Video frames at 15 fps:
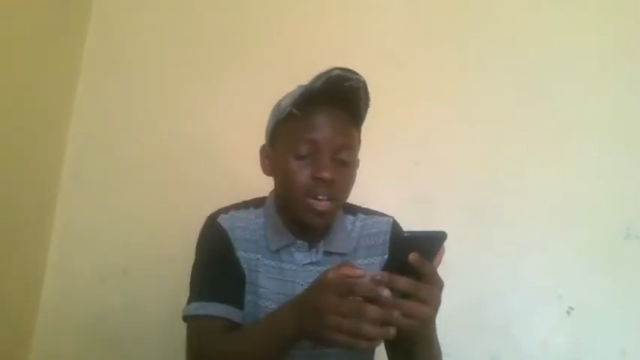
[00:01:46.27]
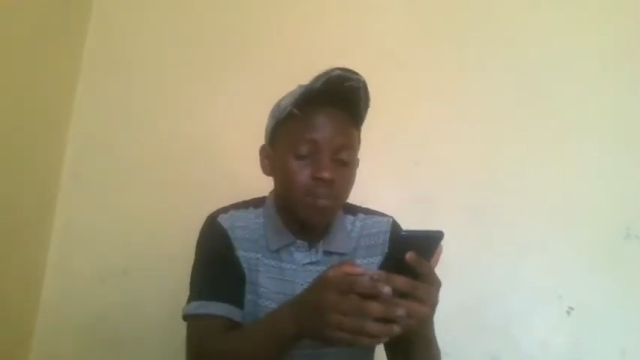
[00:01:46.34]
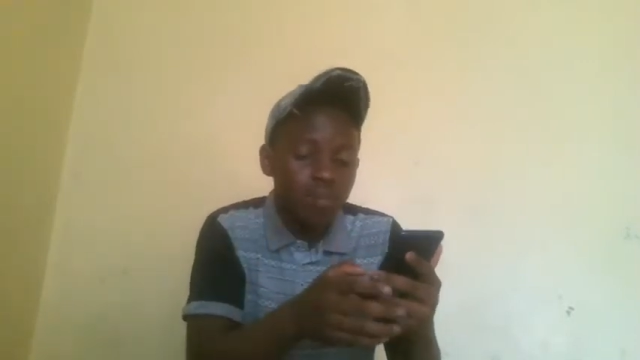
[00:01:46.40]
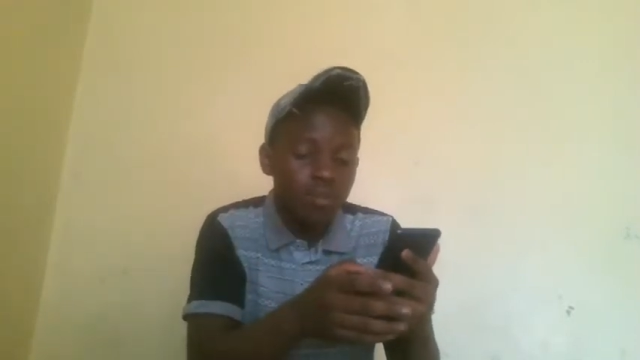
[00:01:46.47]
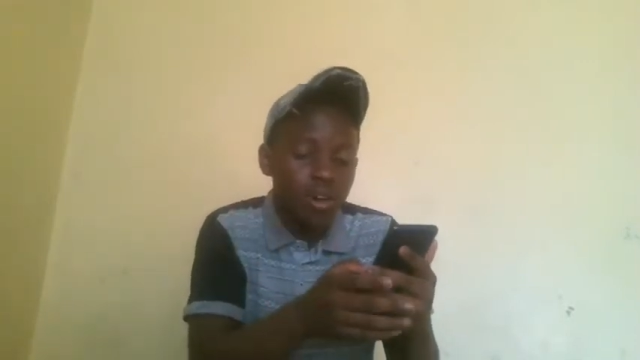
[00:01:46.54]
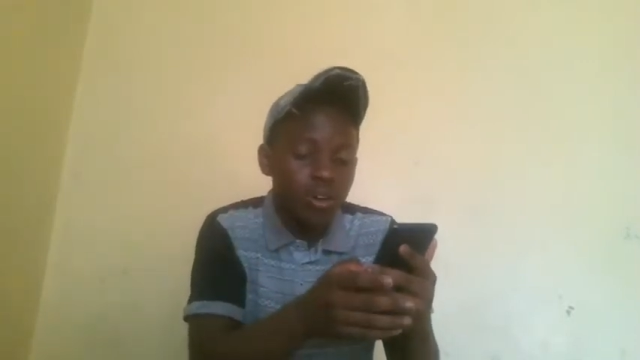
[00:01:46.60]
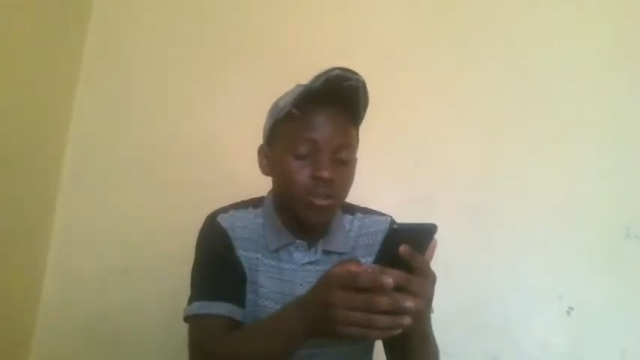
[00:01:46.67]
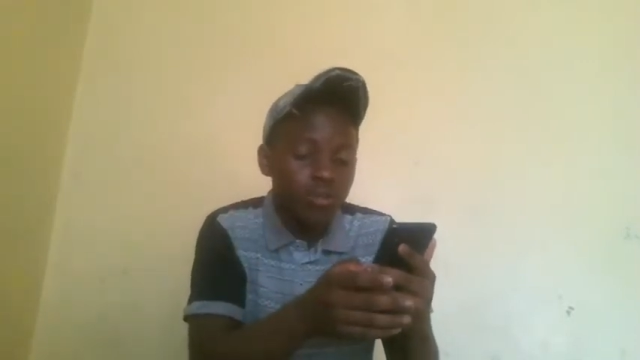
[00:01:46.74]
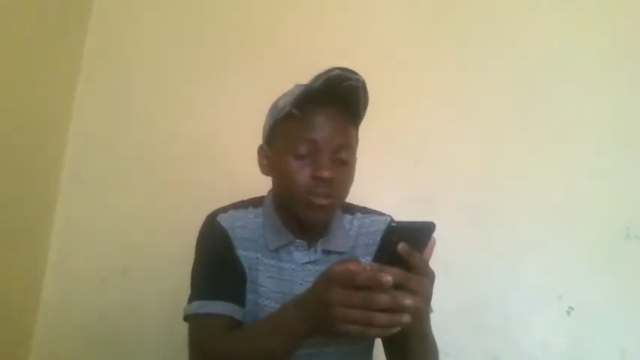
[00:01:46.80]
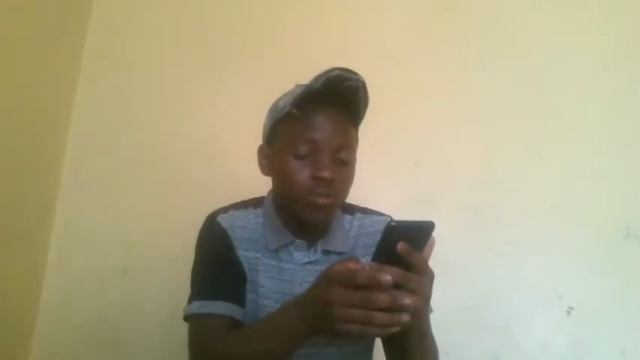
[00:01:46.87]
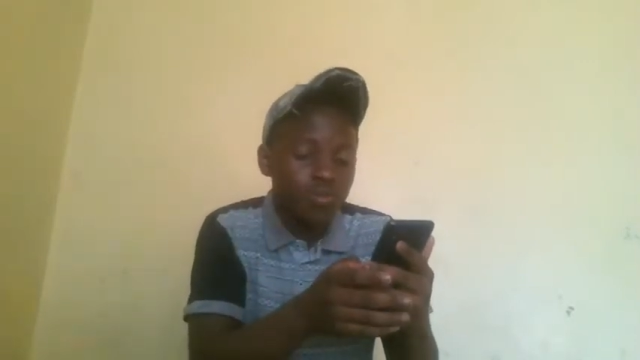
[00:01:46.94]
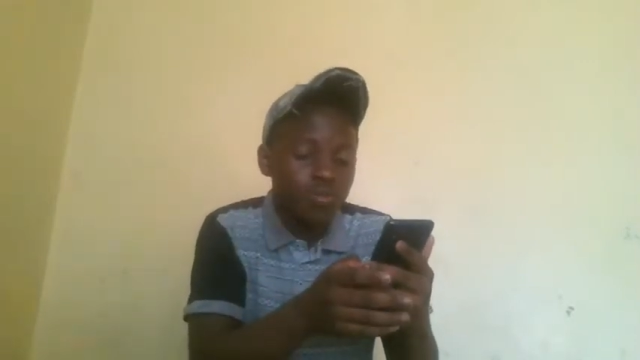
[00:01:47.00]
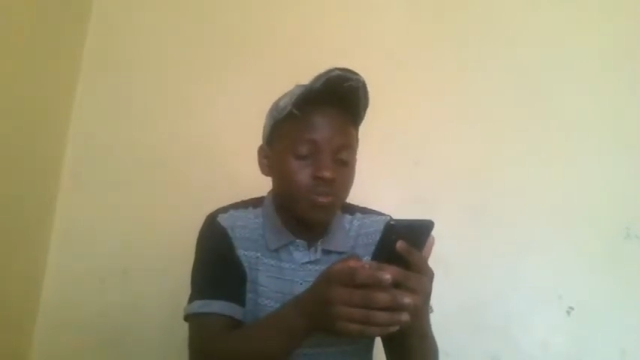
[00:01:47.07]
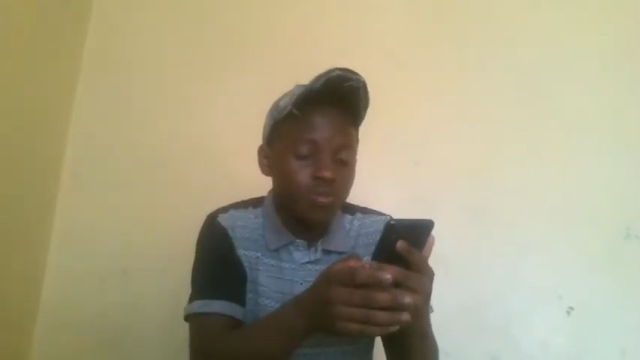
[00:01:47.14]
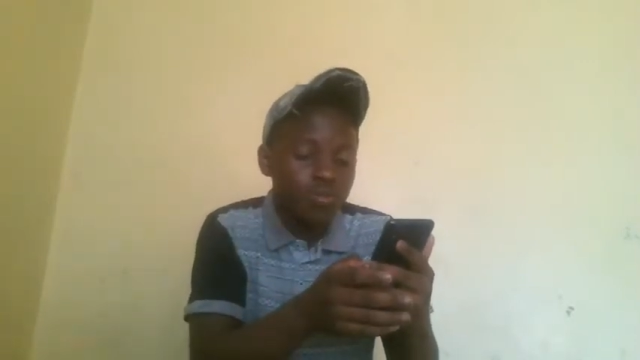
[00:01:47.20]
about
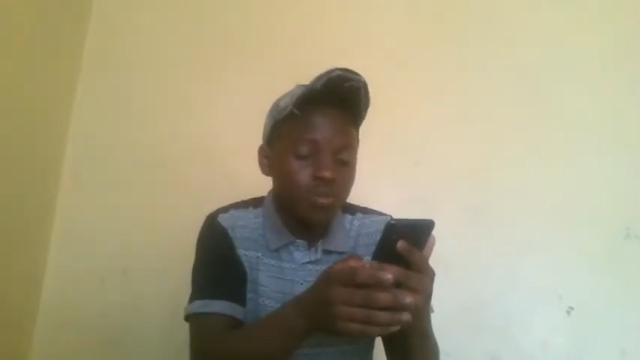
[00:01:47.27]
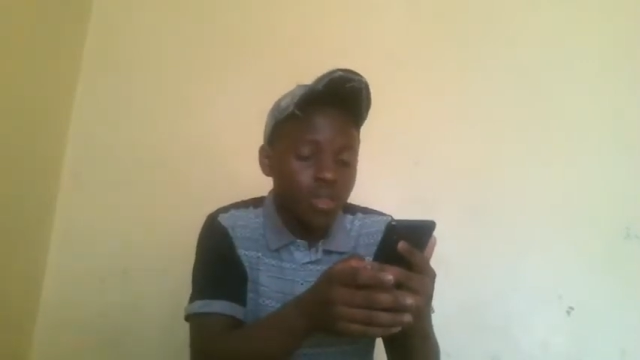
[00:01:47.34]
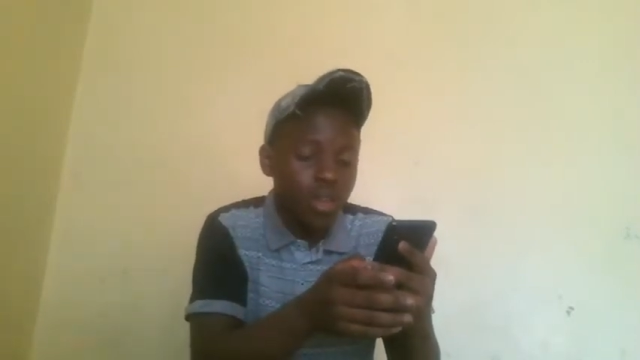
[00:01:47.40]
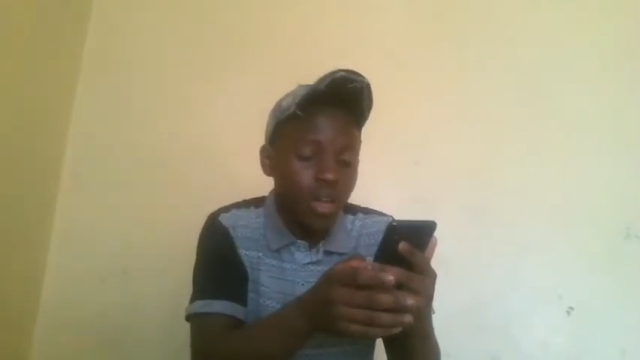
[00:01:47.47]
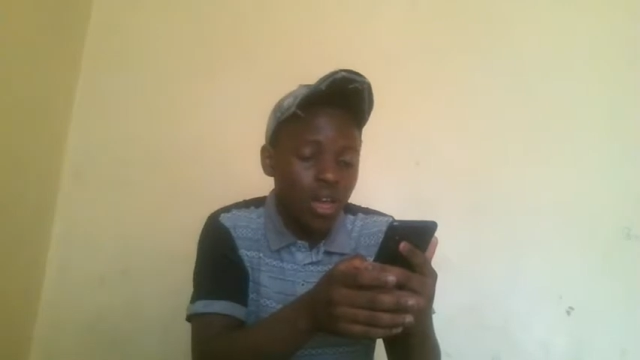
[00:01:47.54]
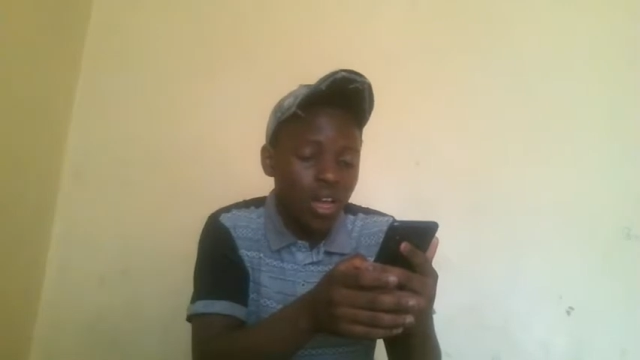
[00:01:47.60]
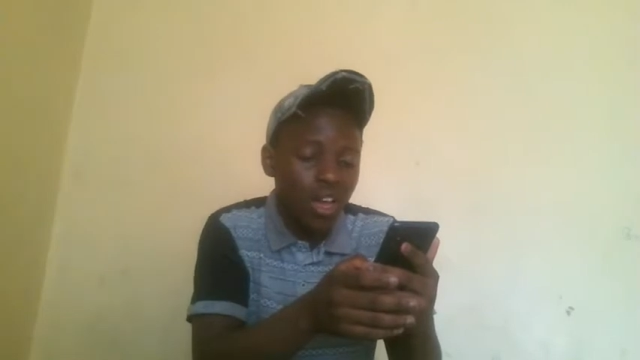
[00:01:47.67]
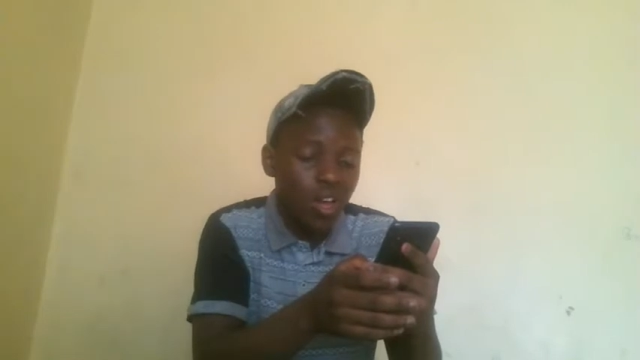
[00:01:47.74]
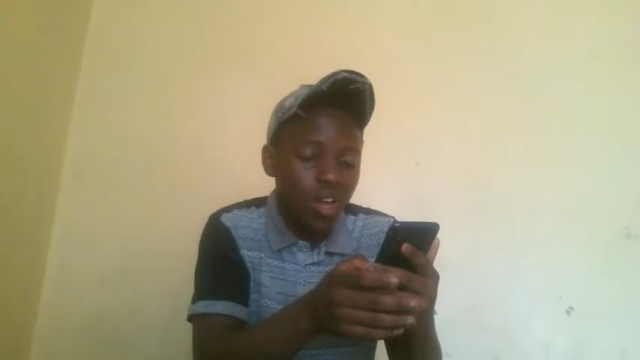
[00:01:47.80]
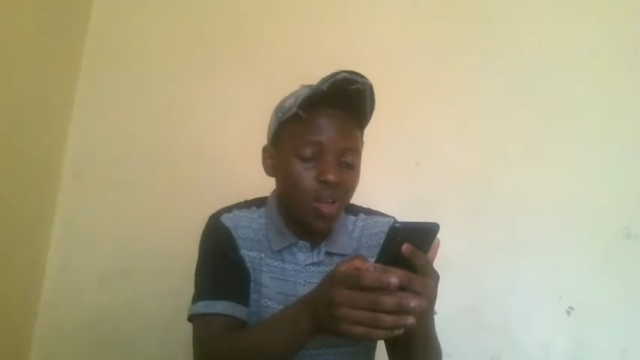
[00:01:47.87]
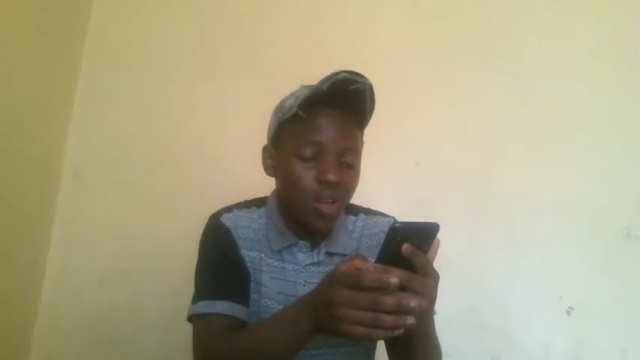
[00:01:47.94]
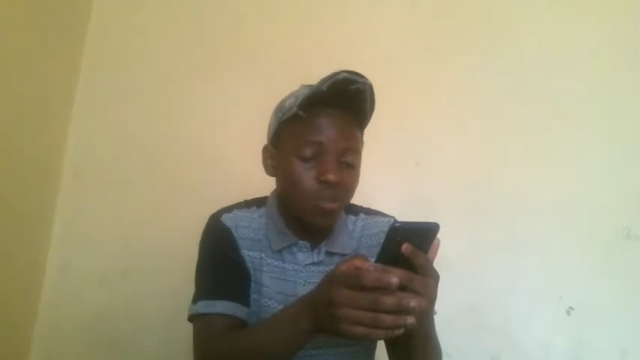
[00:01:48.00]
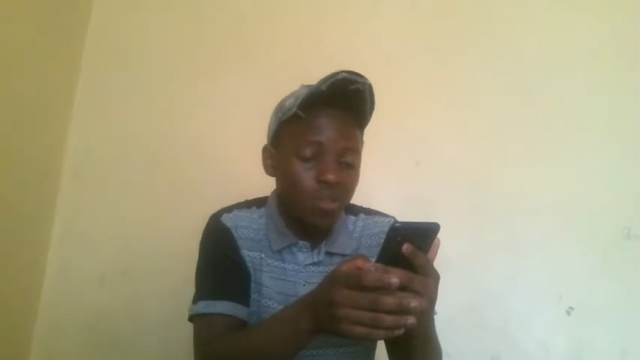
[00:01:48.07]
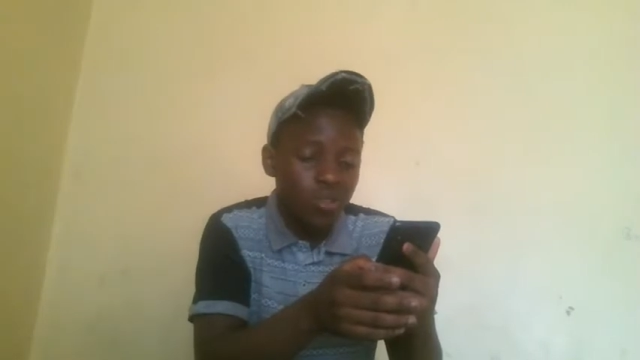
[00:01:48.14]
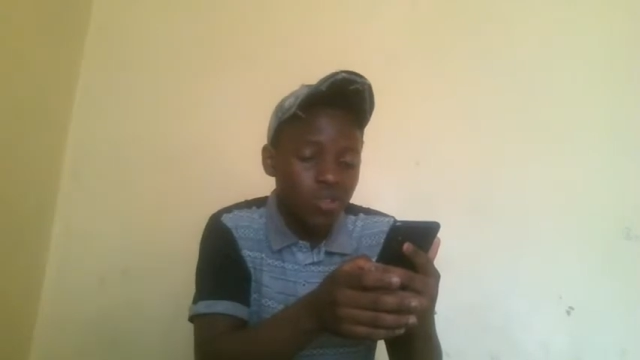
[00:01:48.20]

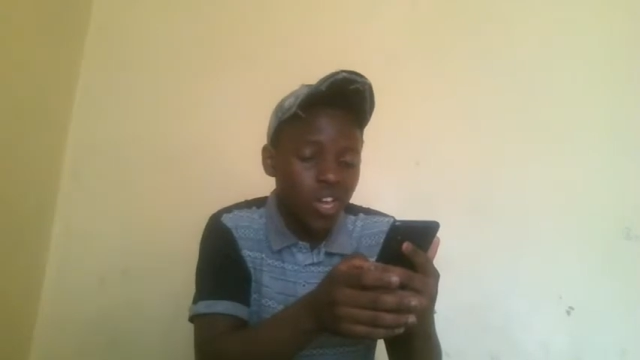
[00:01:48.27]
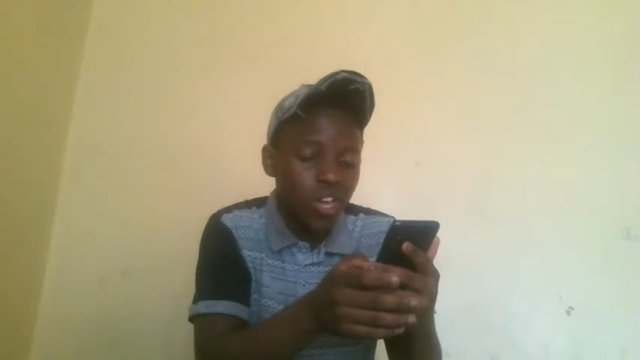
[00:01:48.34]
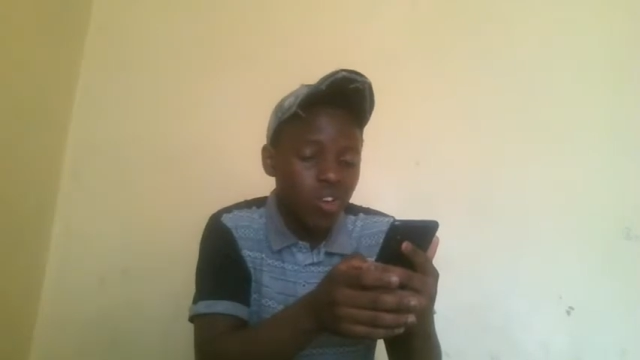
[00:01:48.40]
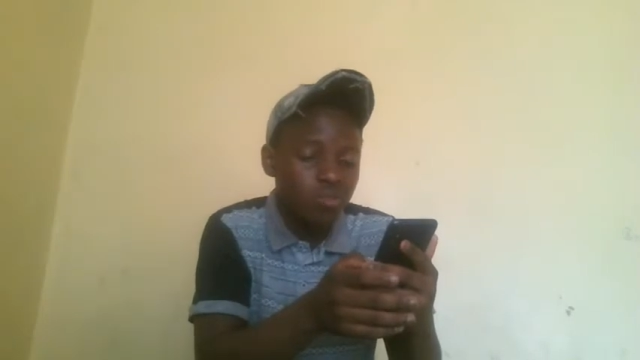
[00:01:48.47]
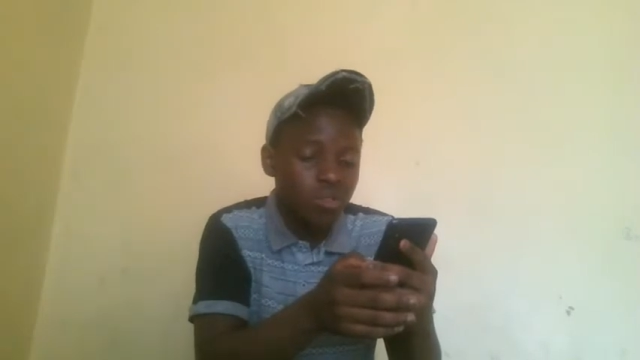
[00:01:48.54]
how